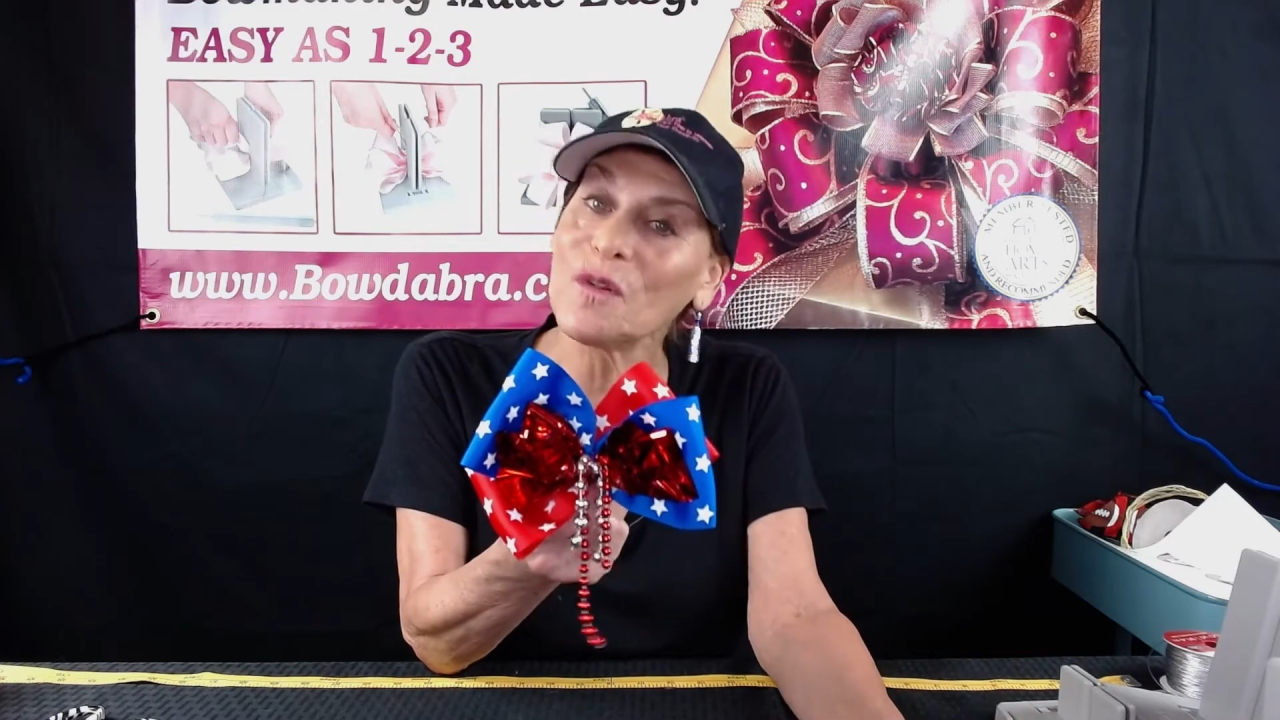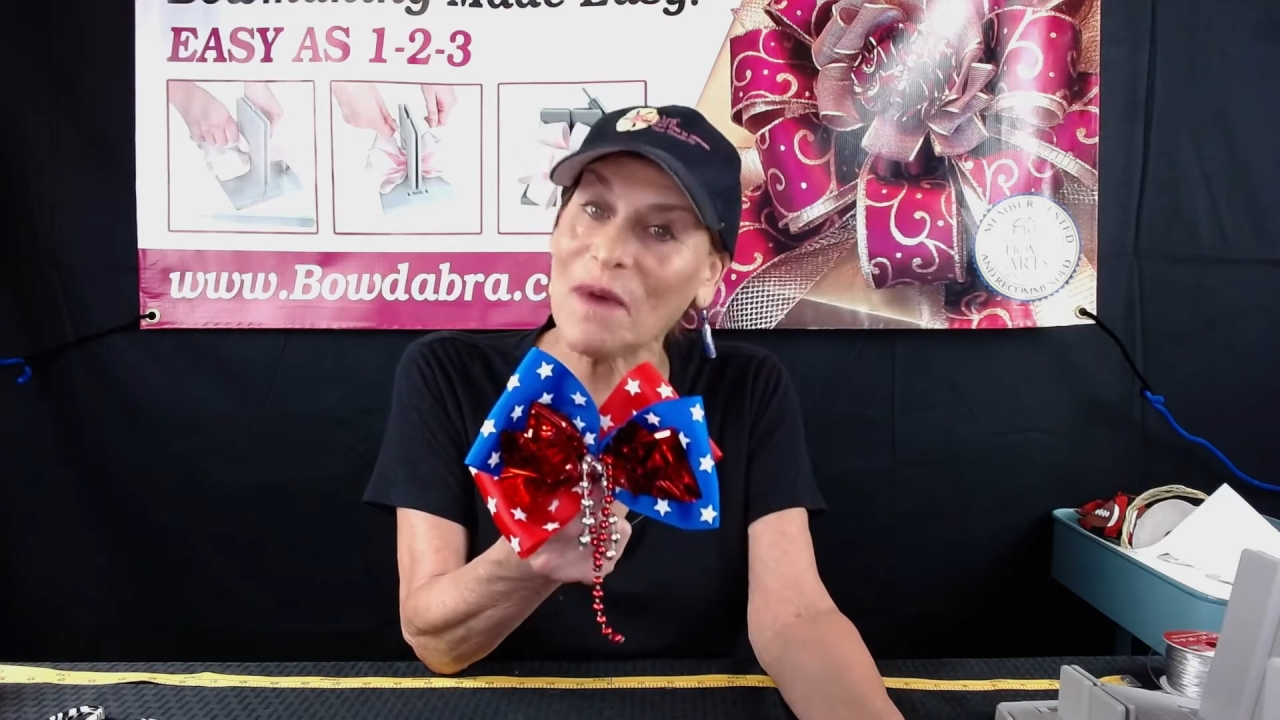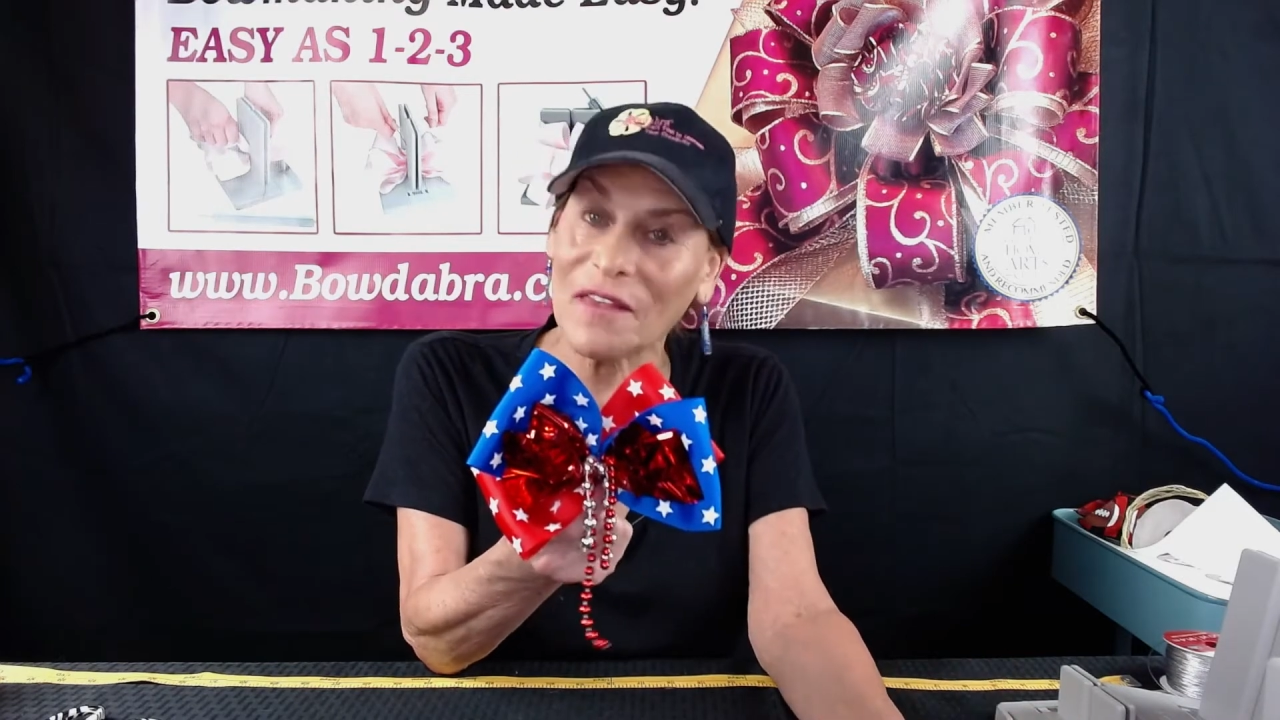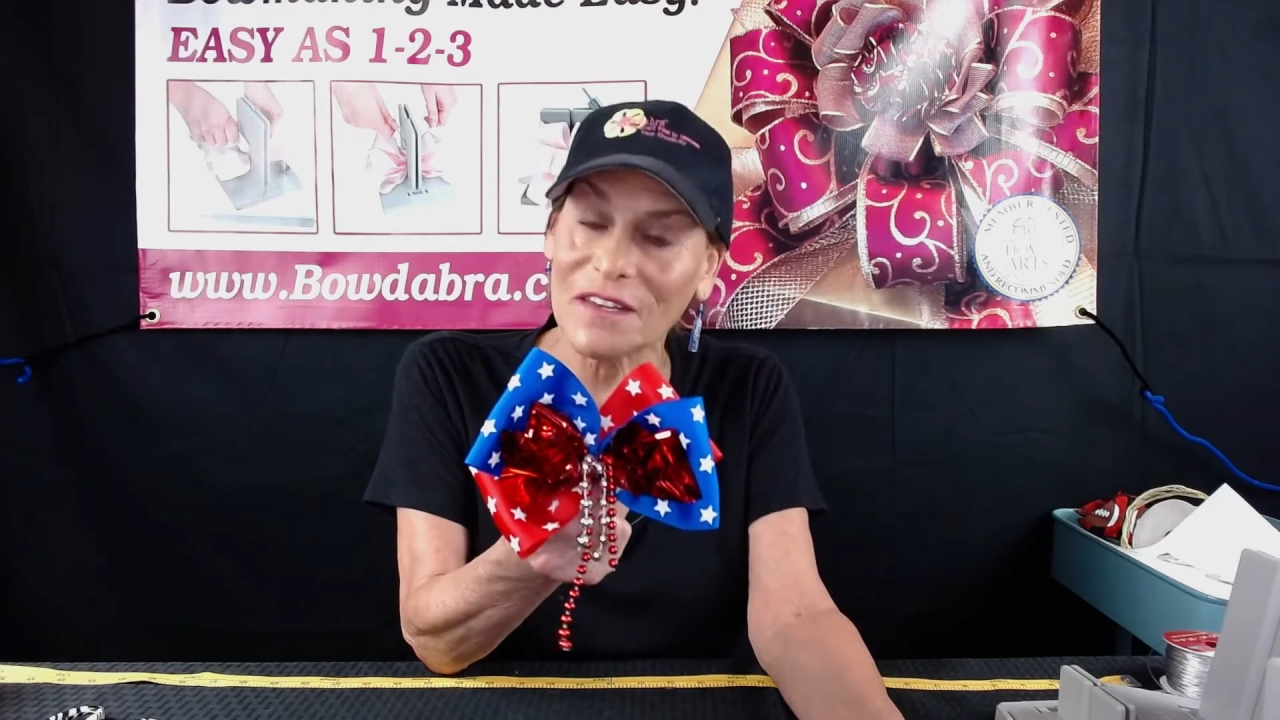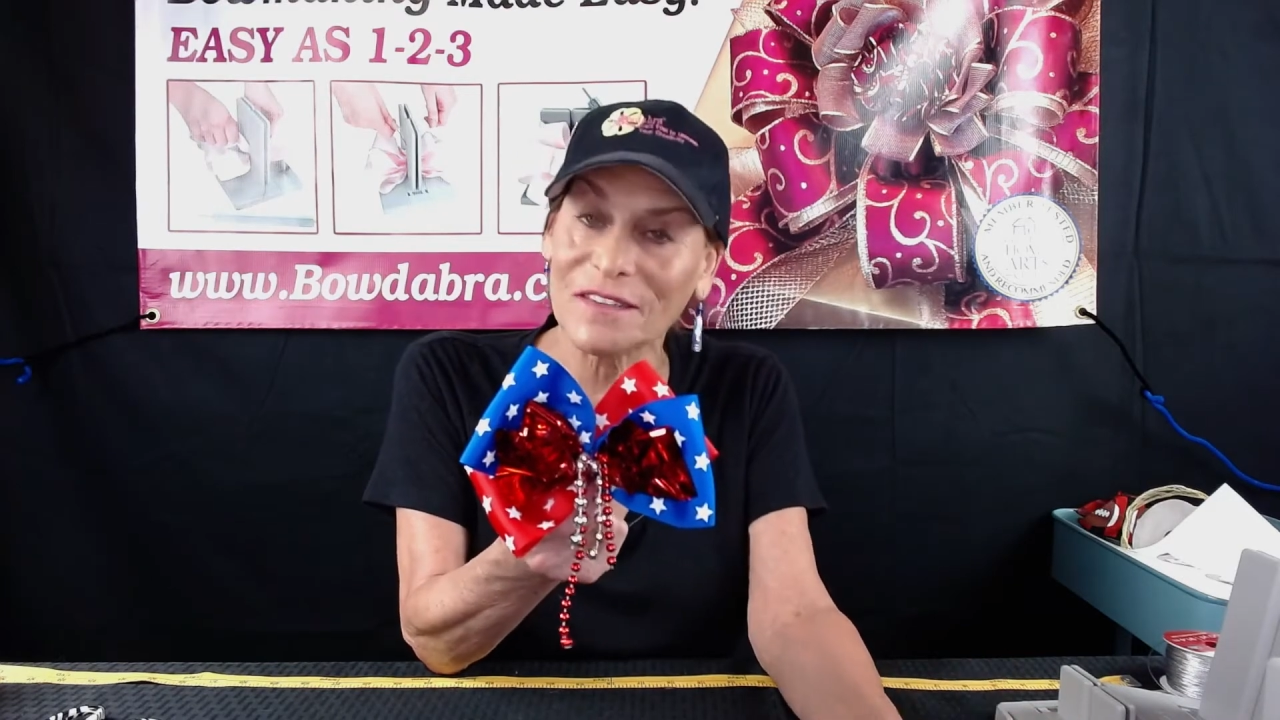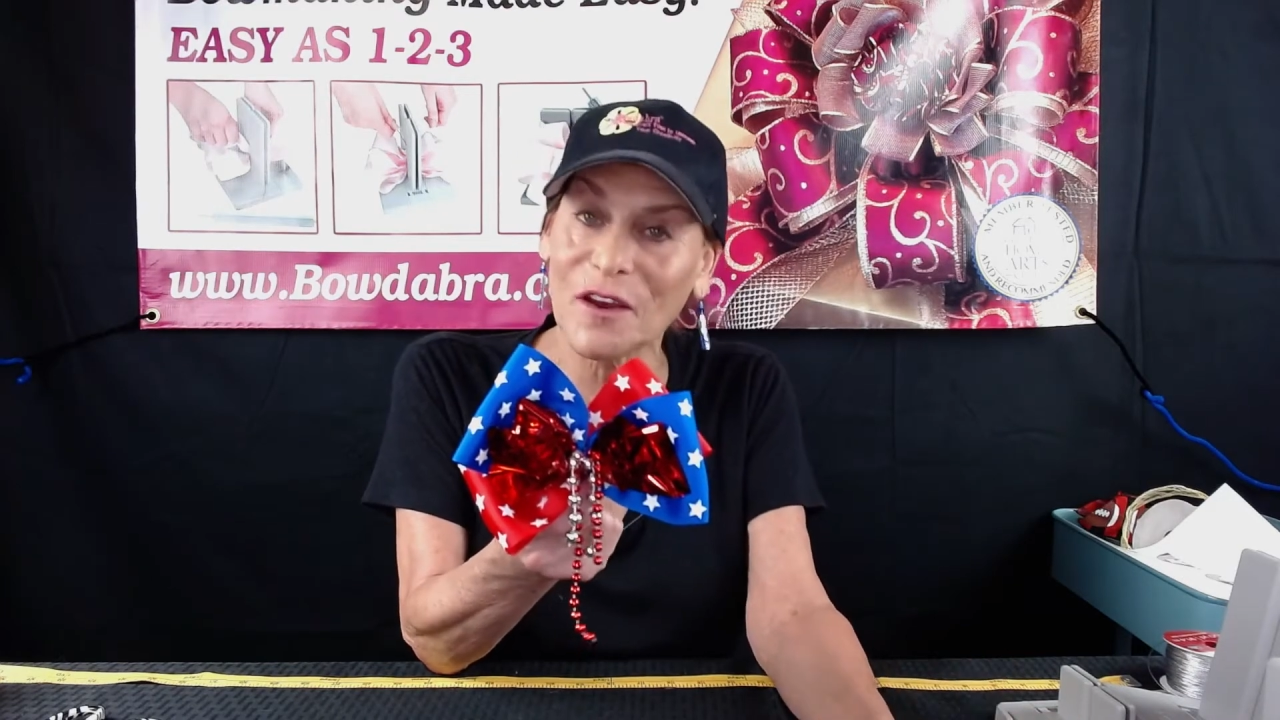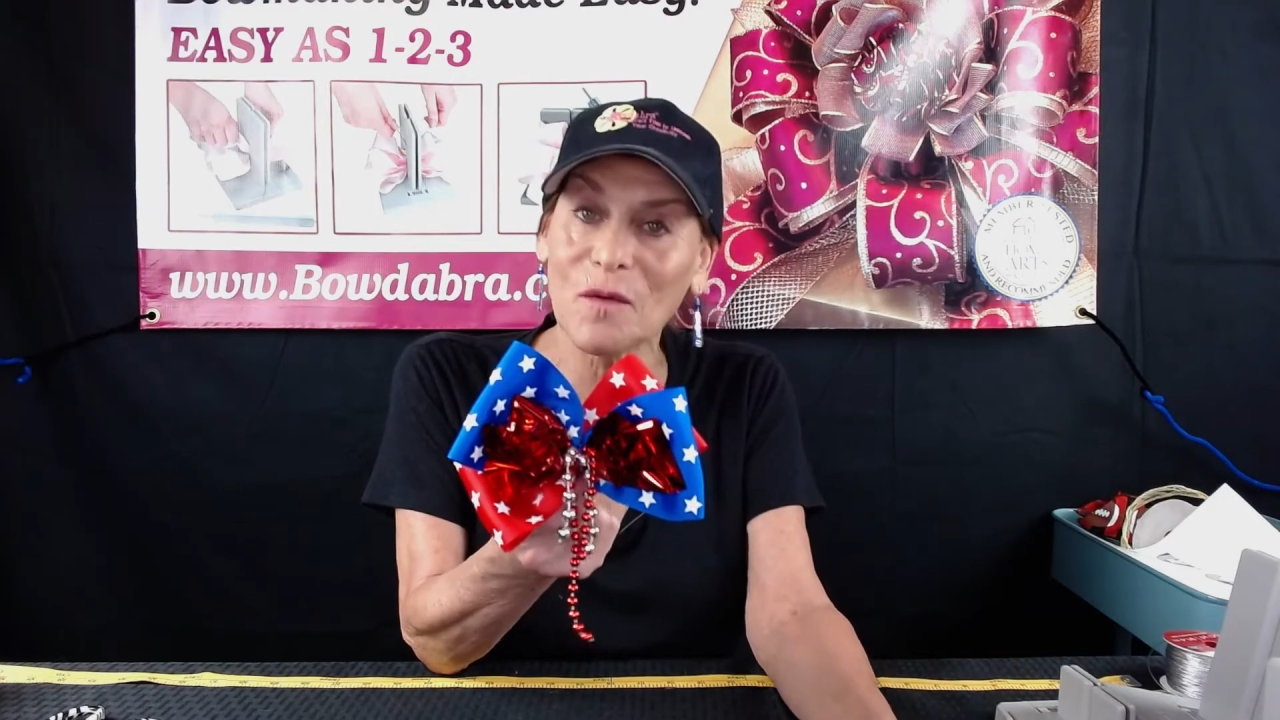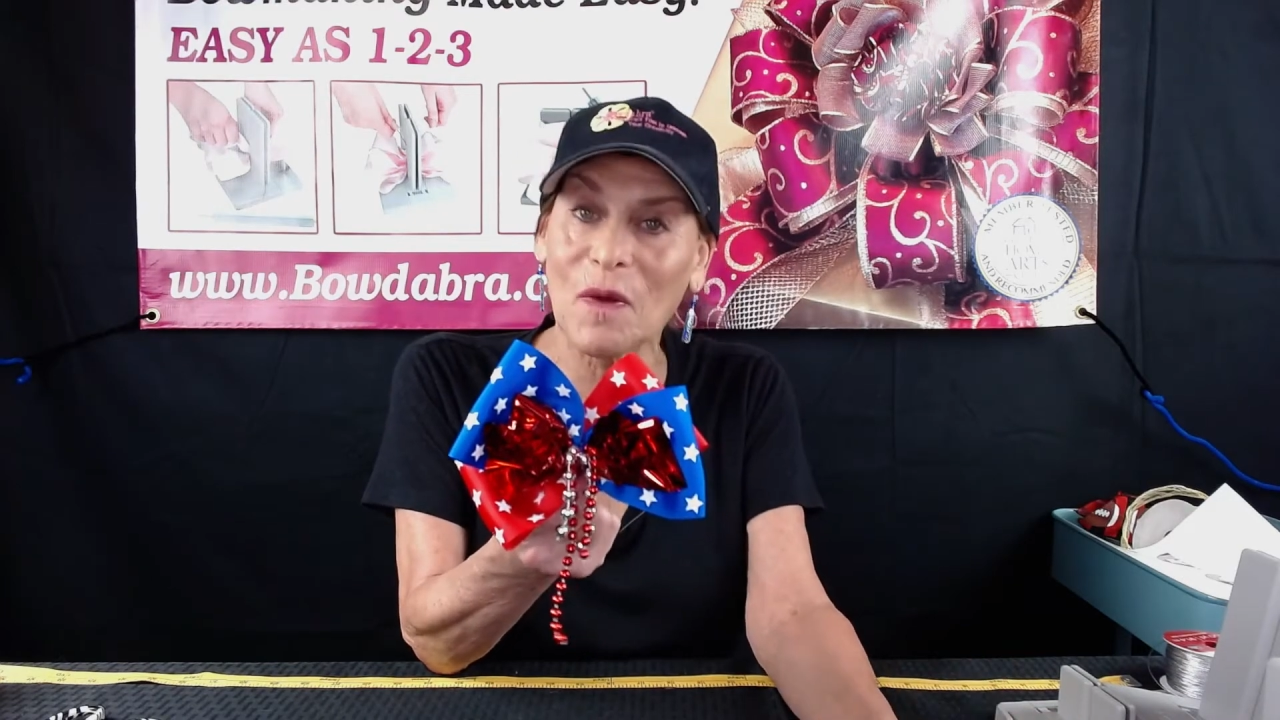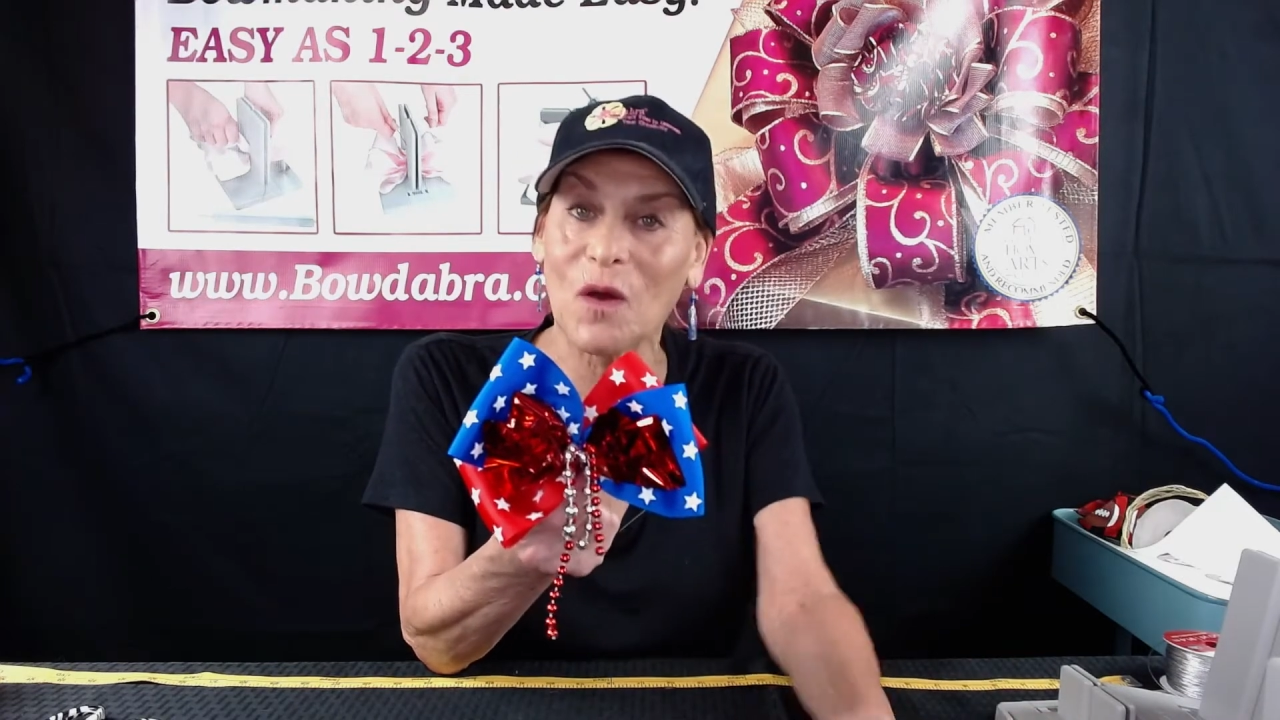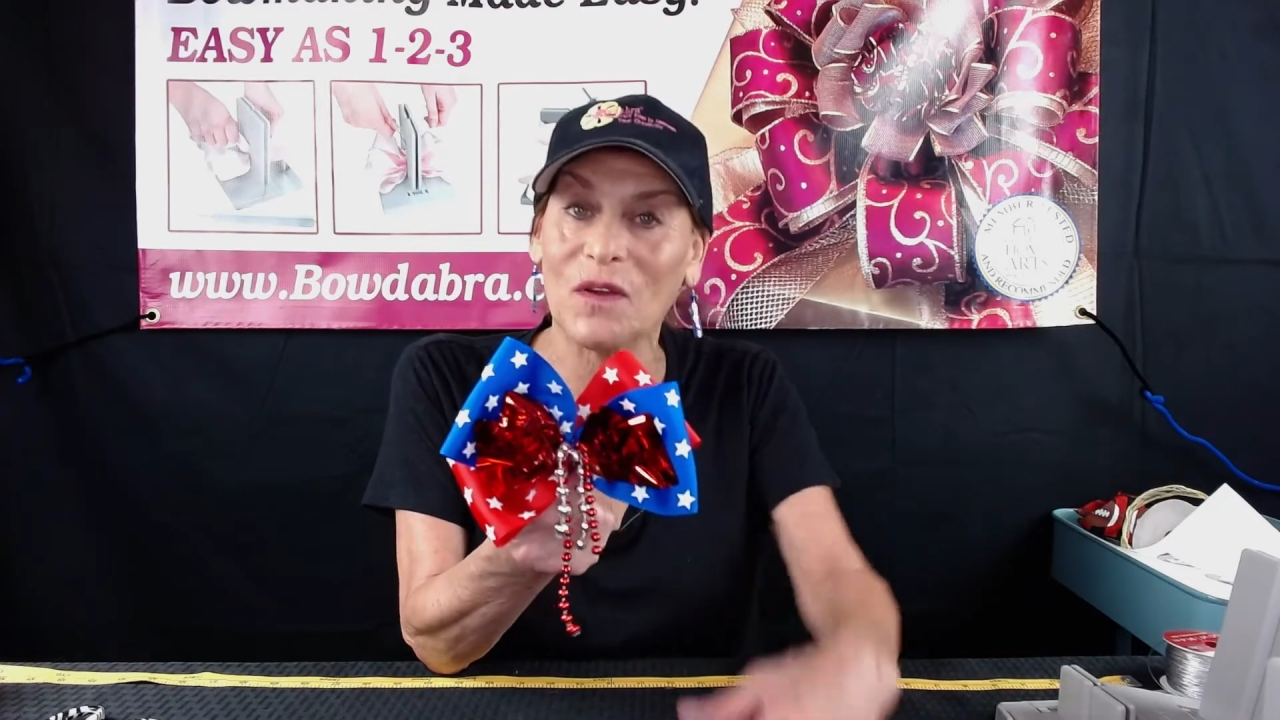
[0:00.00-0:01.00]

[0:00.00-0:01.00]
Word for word: about this hair bow